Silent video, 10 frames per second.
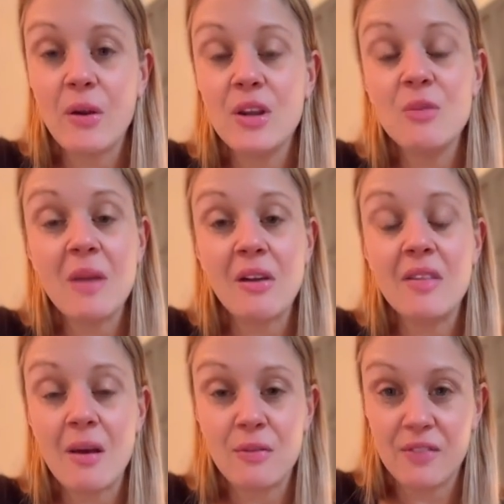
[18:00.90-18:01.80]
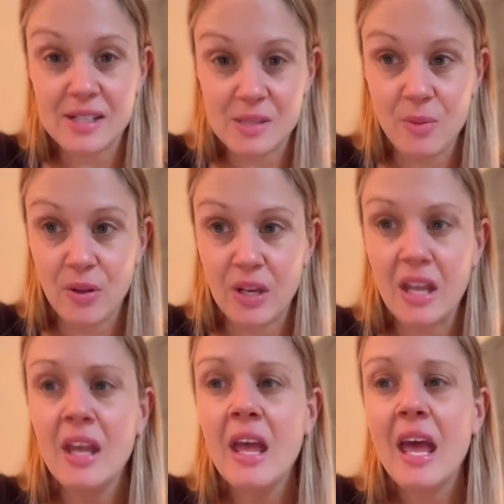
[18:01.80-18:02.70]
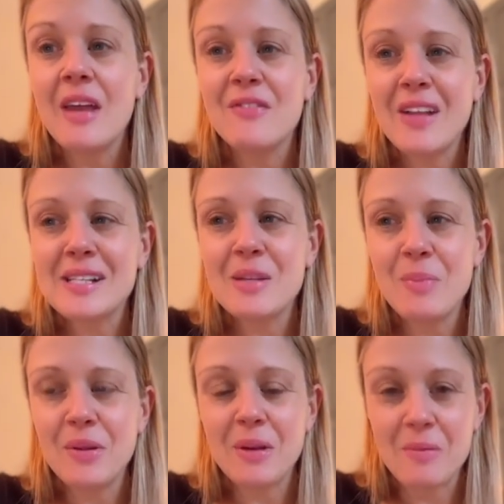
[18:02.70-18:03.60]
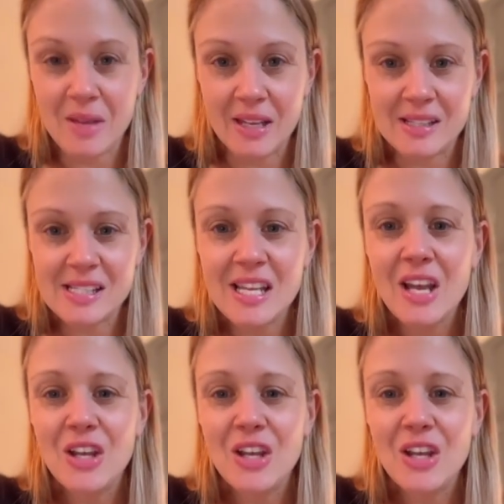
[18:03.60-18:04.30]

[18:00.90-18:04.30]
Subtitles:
can you marry that with flexibility? And flexibility means